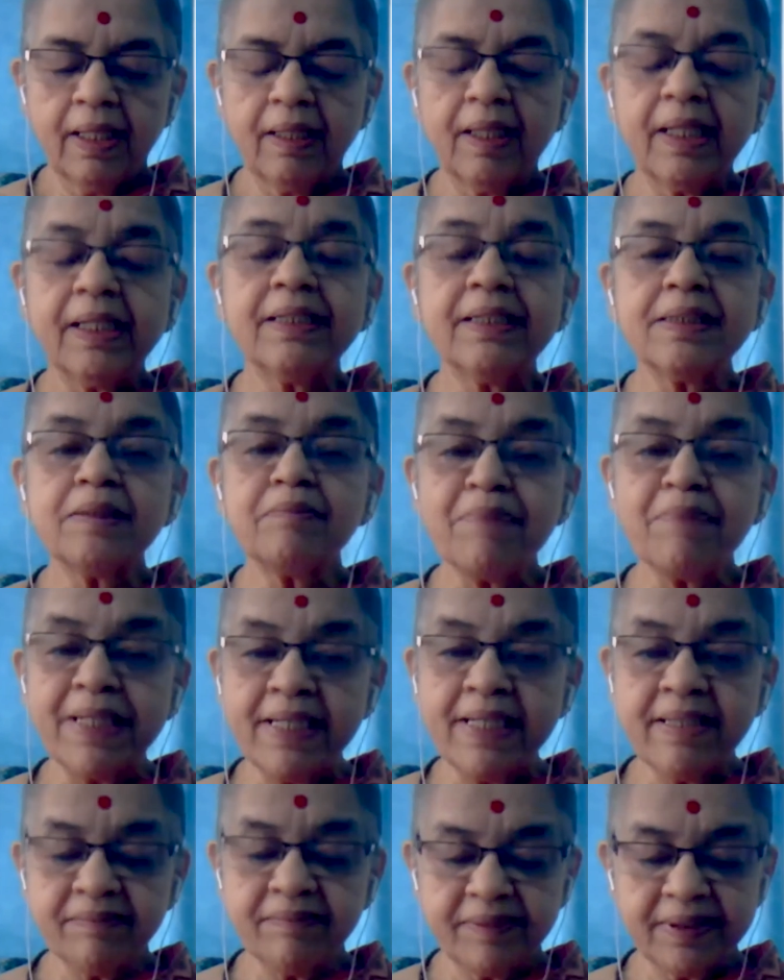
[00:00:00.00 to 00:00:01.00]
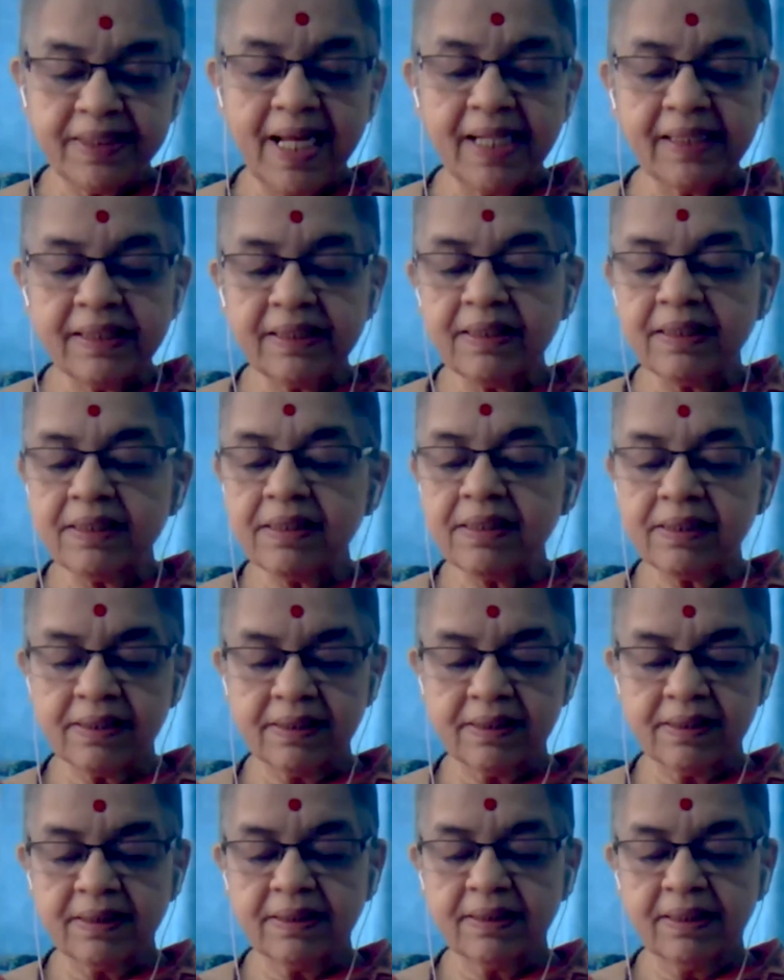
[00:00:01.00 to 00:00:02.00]
it is believed that it
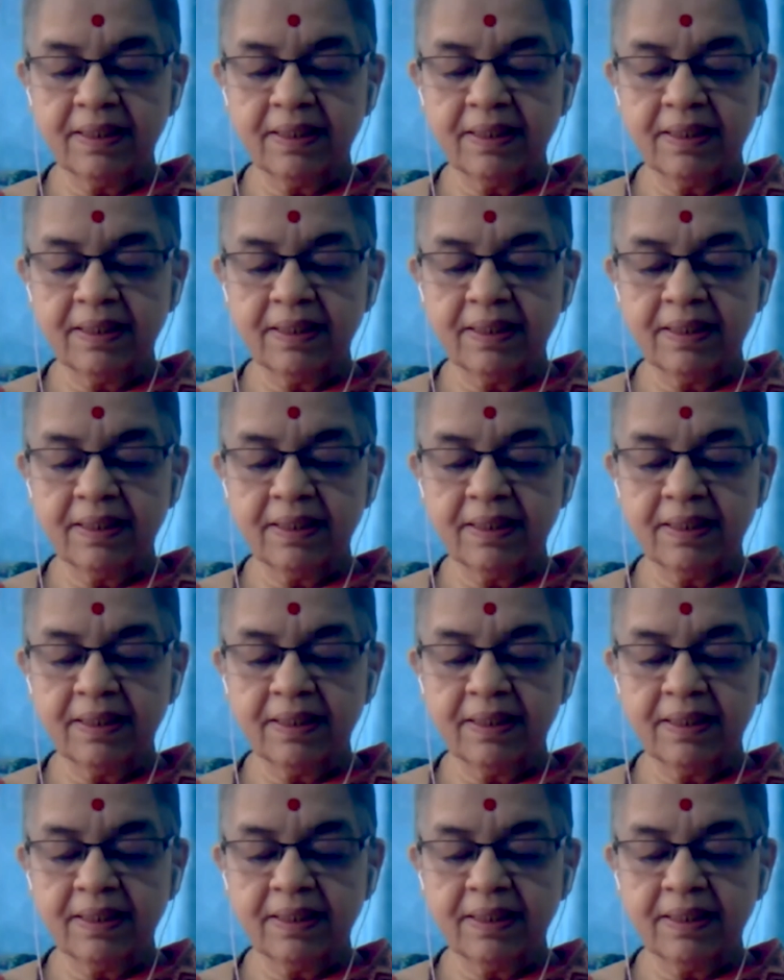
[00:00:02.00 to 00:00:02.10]
is